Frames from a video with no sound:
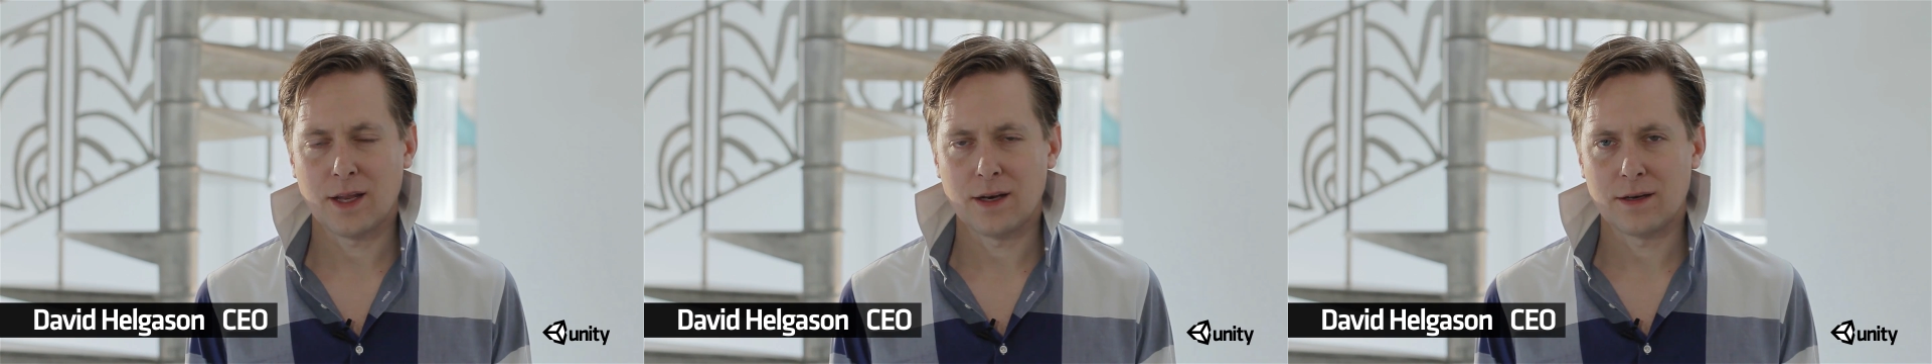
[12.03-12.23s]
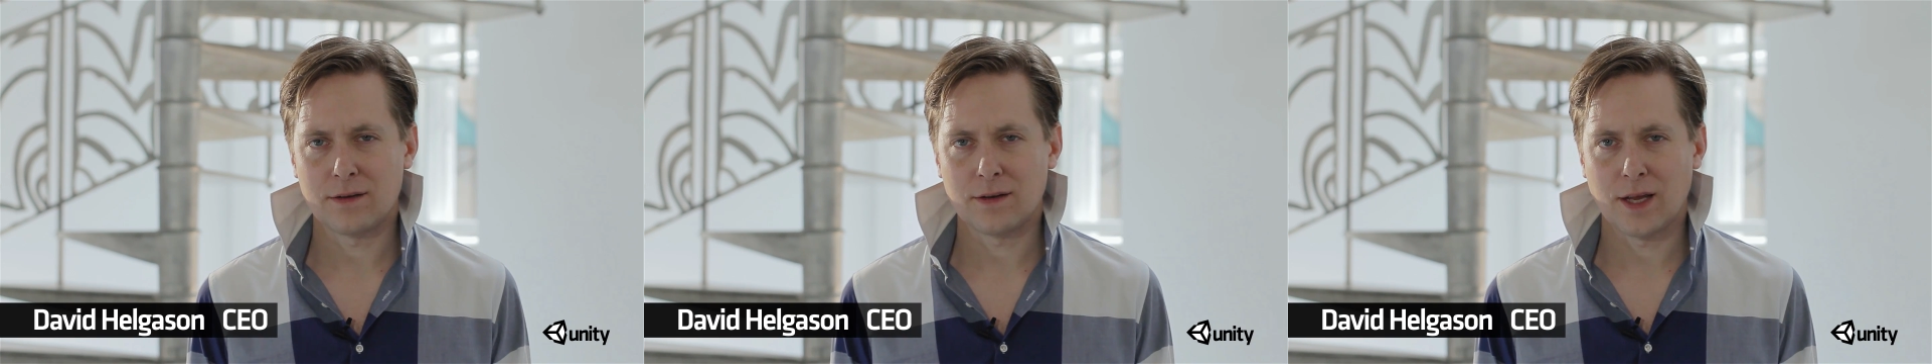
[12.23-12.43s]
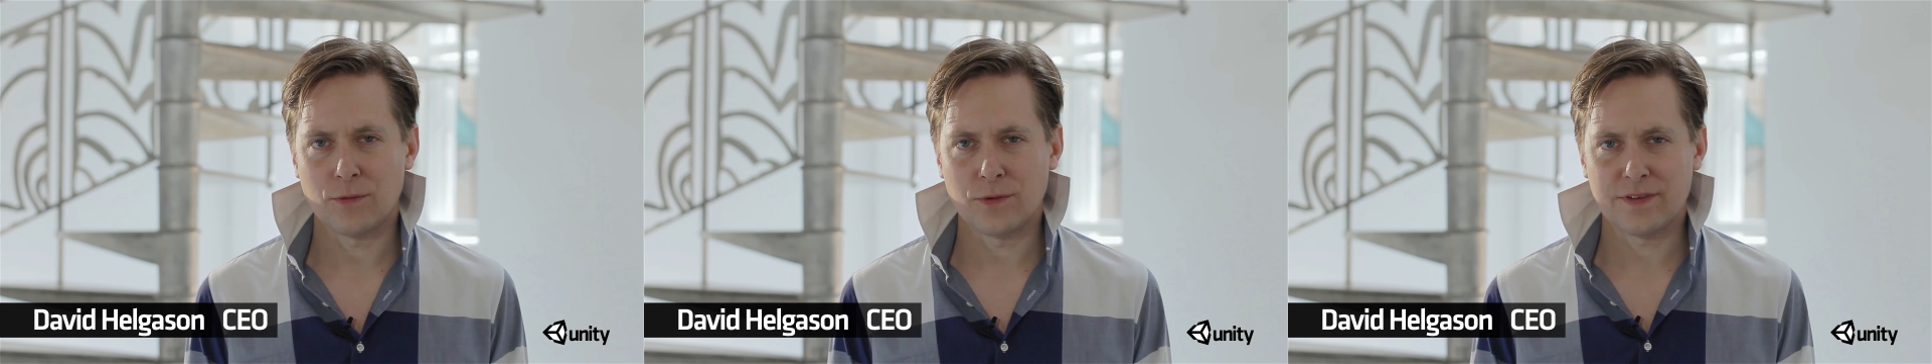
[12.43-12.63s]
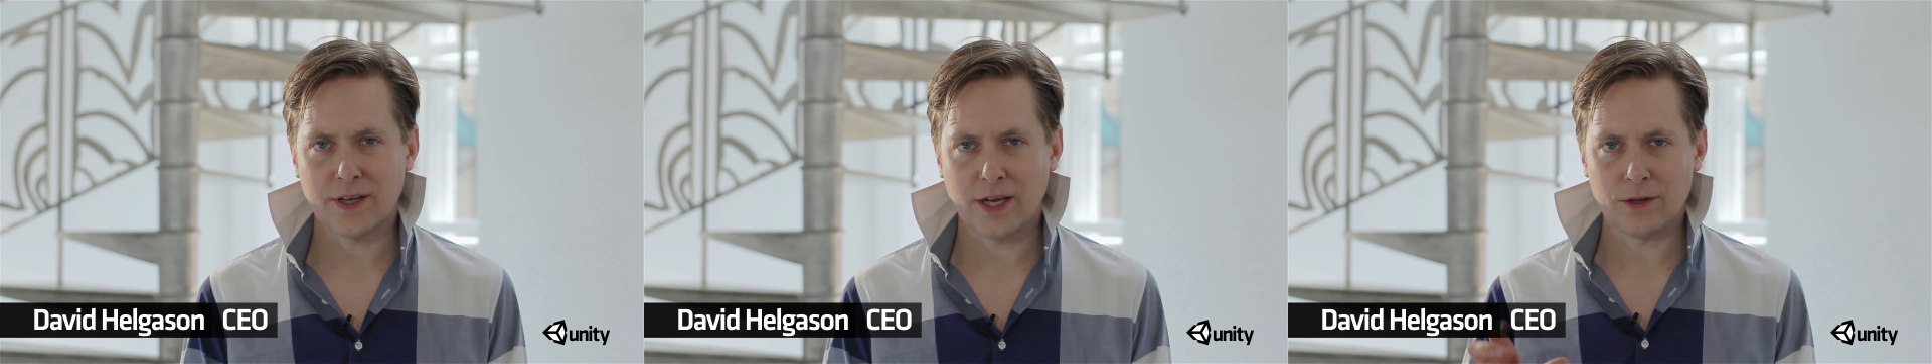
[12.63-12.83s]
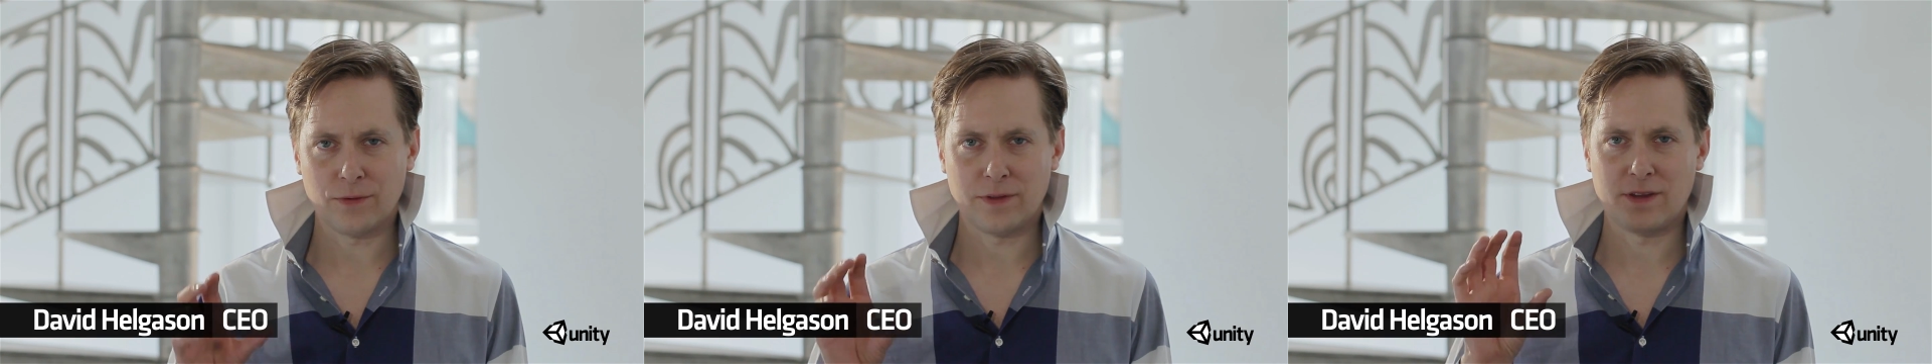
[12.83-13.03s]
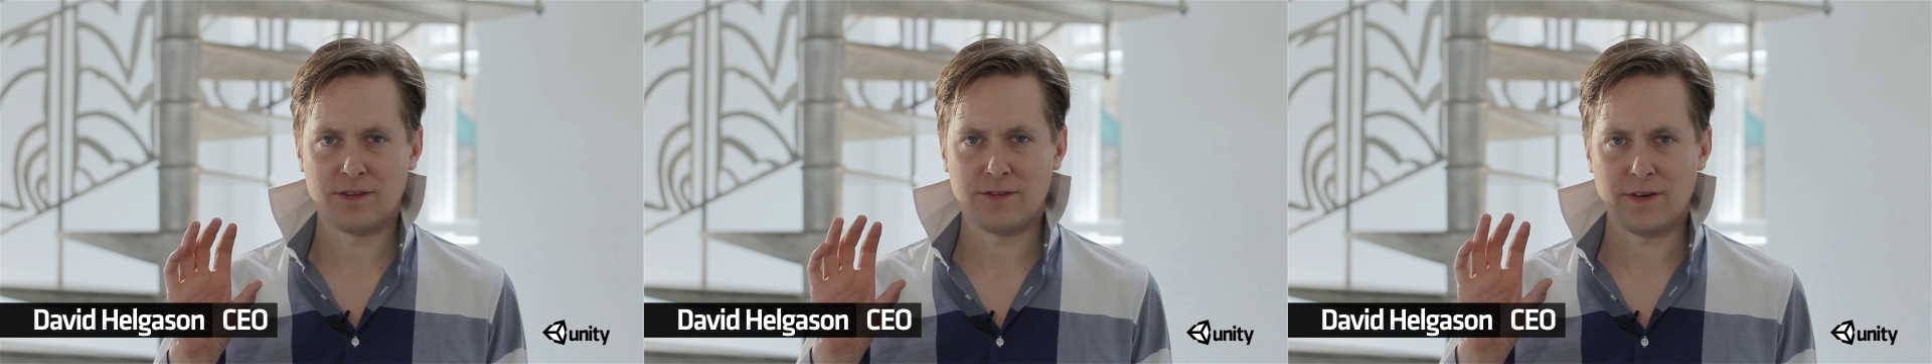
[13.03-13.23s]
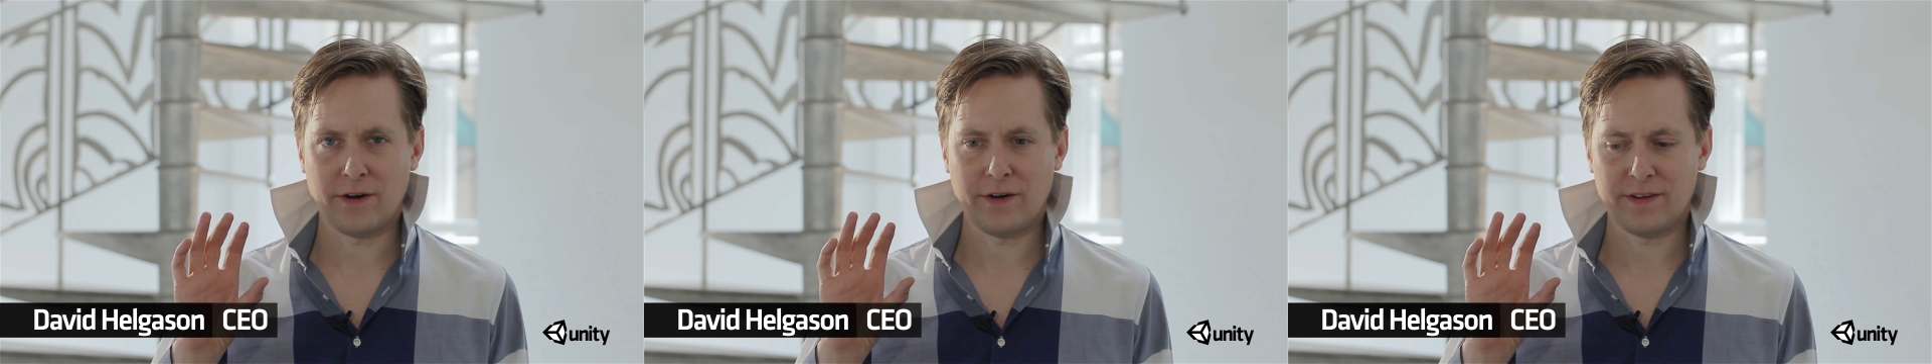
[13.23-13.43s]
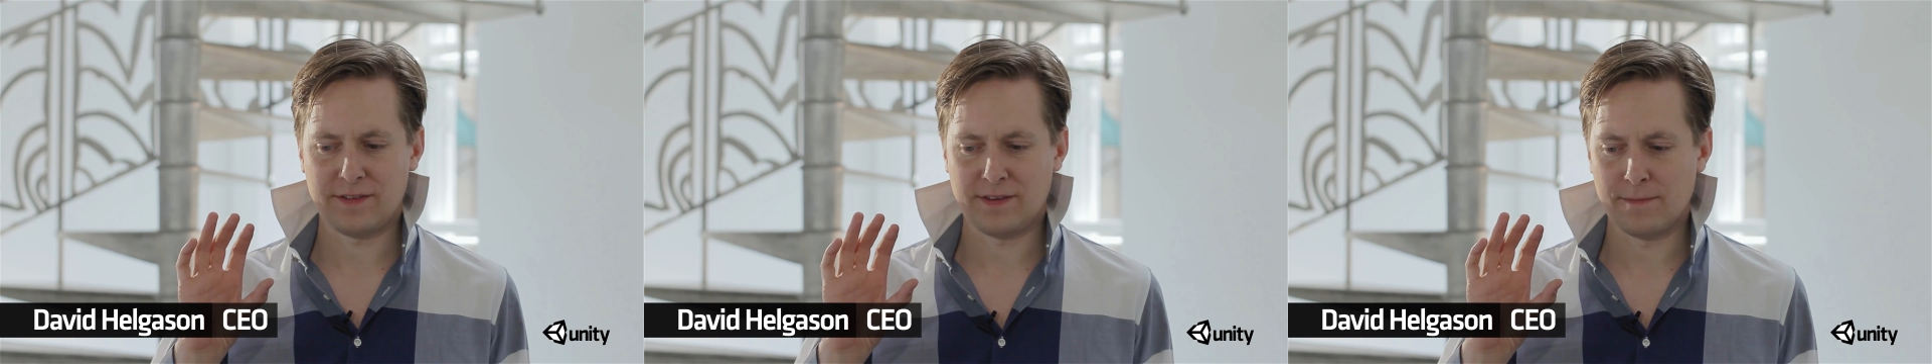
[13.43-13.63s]
and, and we started with this
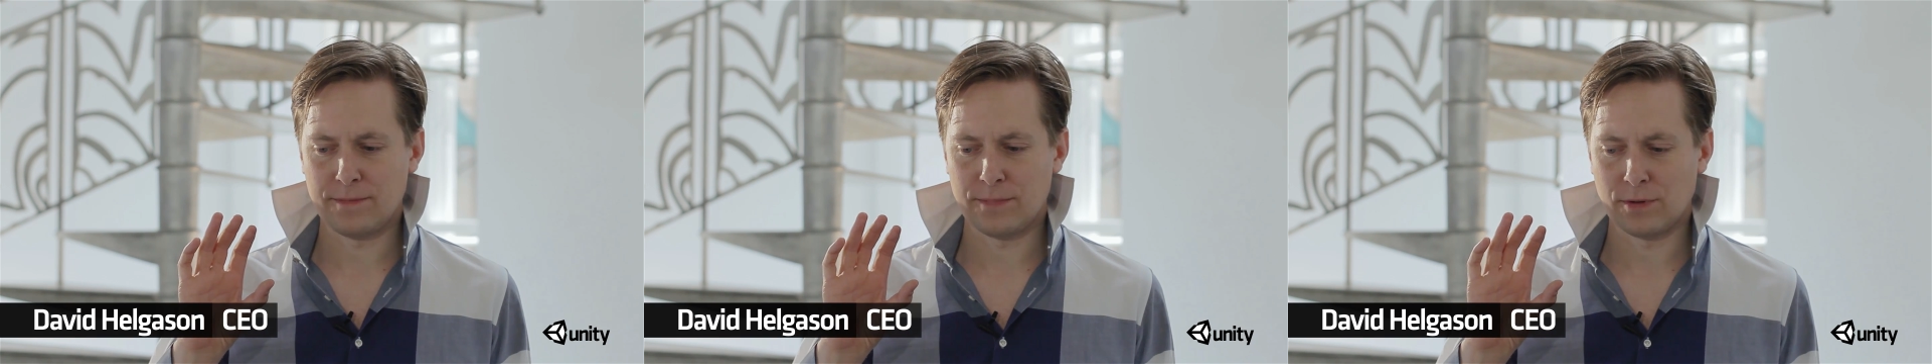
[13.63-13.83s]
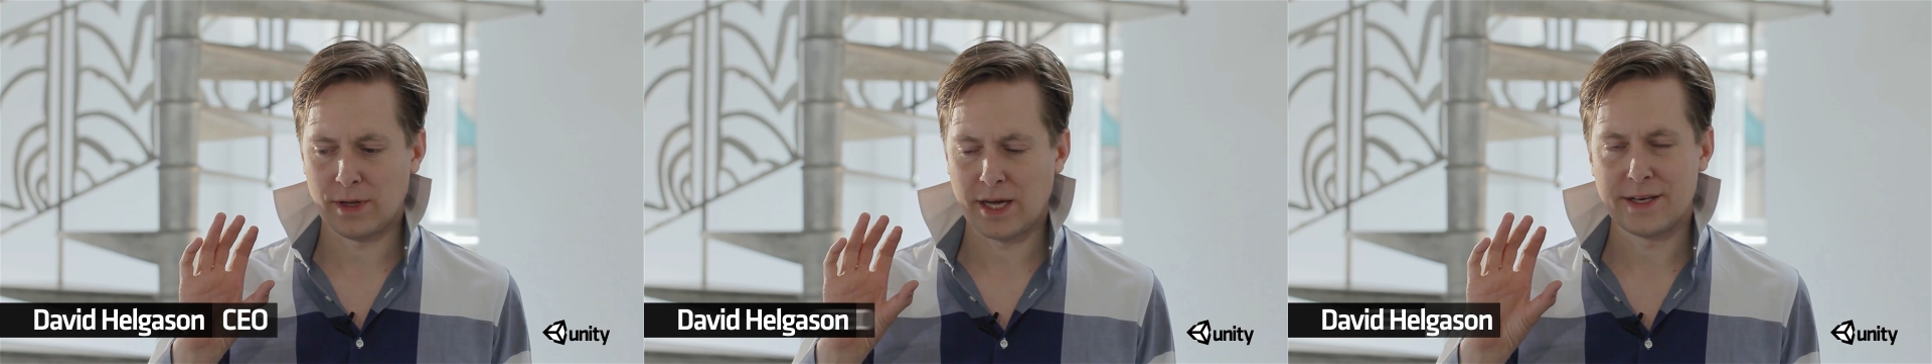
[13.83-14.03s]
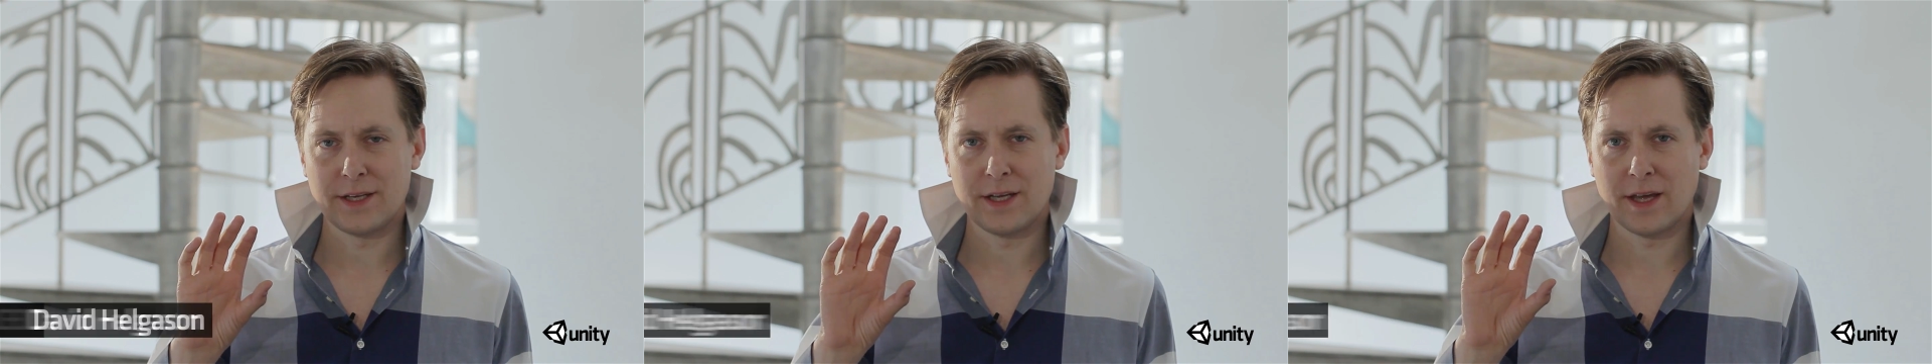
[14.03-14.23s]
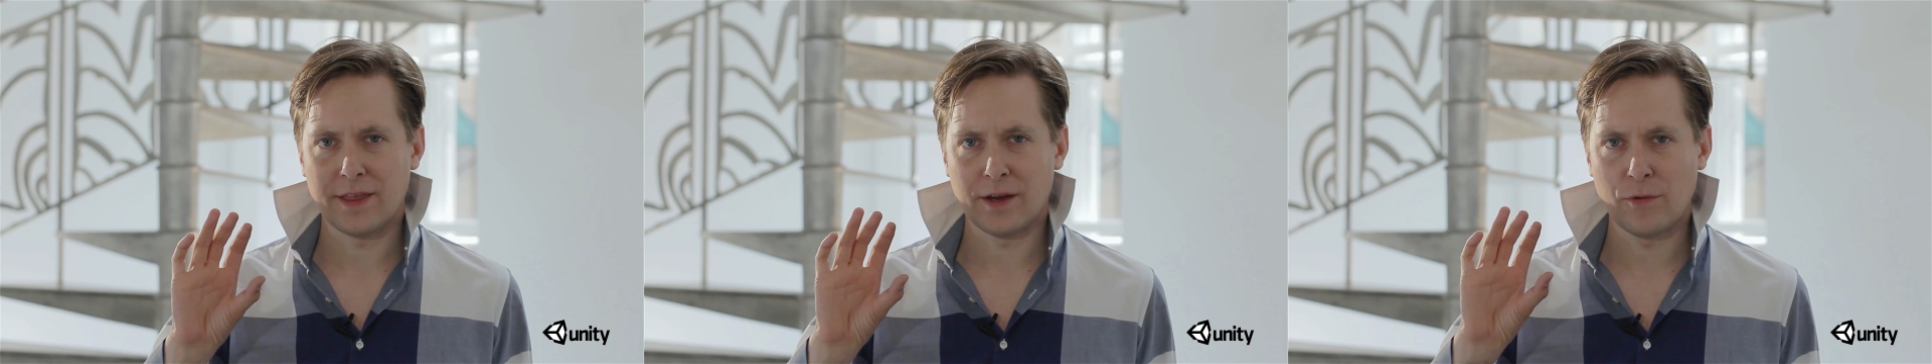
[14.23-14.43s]
very simple idea